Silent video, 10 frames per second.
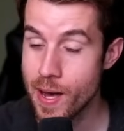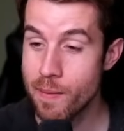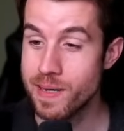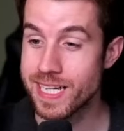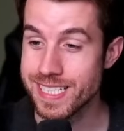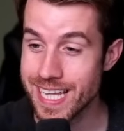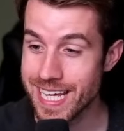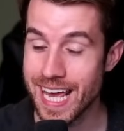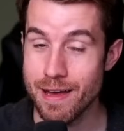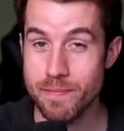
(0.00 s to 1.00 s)
because they
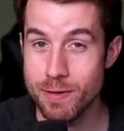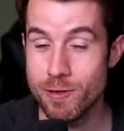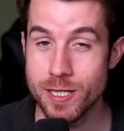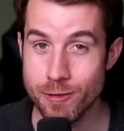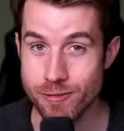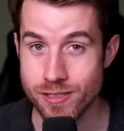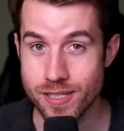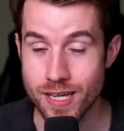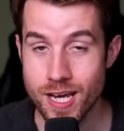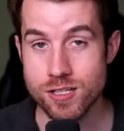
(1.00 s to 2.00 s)
can't be reduced.
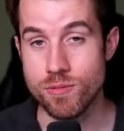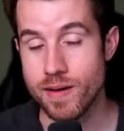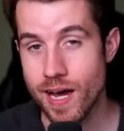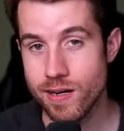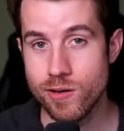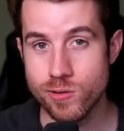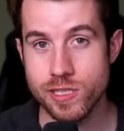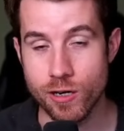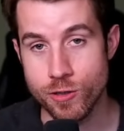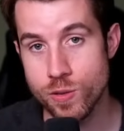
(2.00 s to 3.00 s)
So not only
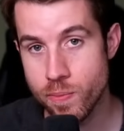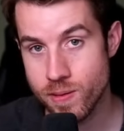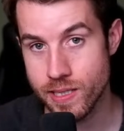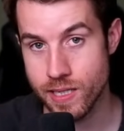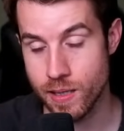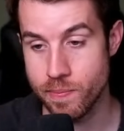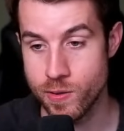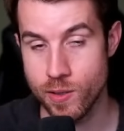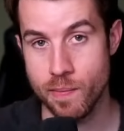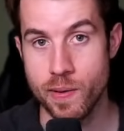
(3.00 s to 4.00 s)
are you pulling up
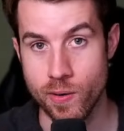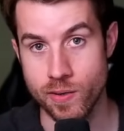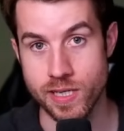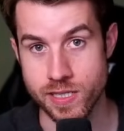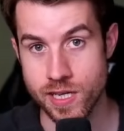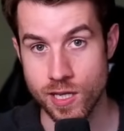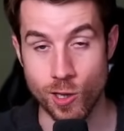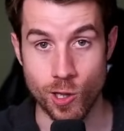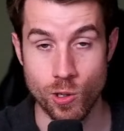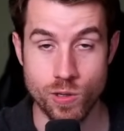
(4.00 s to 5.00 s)
your opponent's
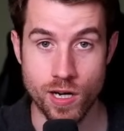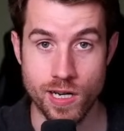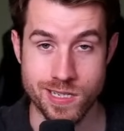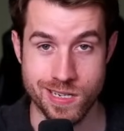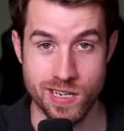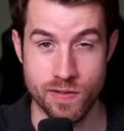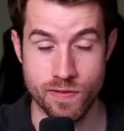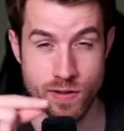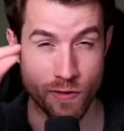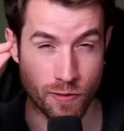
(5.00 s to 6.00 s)
low-cost stuff
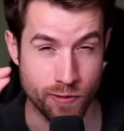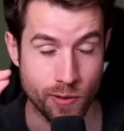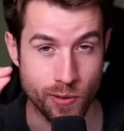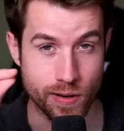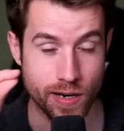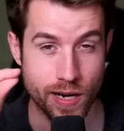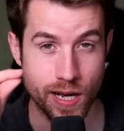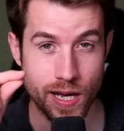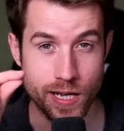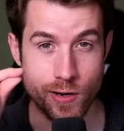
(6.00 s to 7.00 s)
to 4,
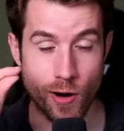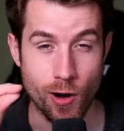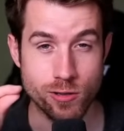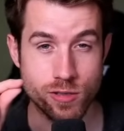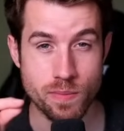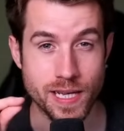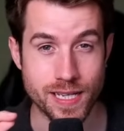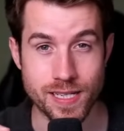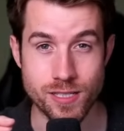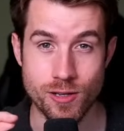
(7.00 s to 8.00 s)
you're also making
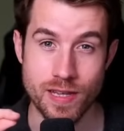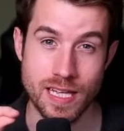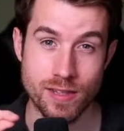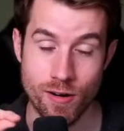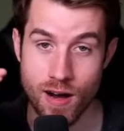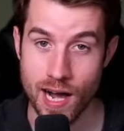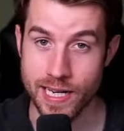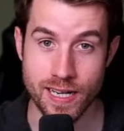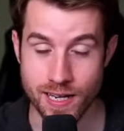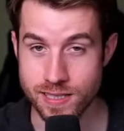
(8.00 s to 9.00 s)
it so that their high
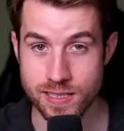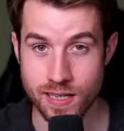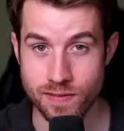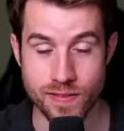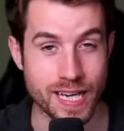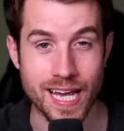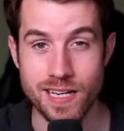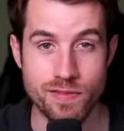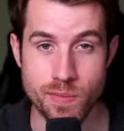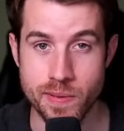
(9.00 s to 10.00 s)
cost stuff can't
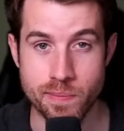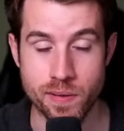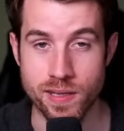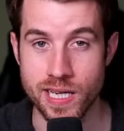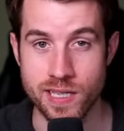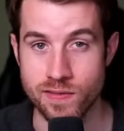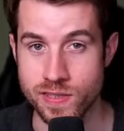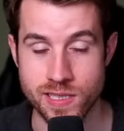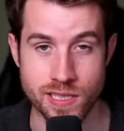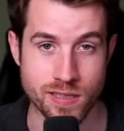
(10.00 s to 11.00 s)
even be played if
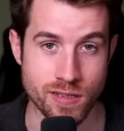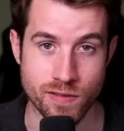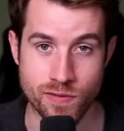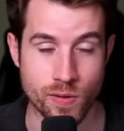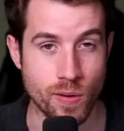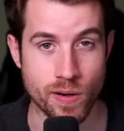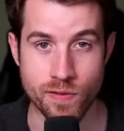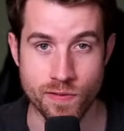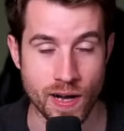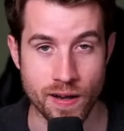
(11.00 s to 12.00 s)
it's like turn 4 or
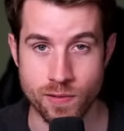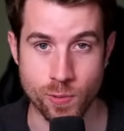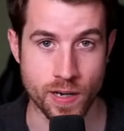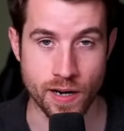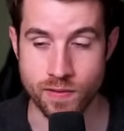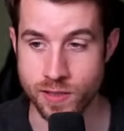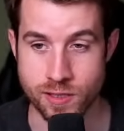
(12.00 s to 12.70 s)
5 or whatever. Their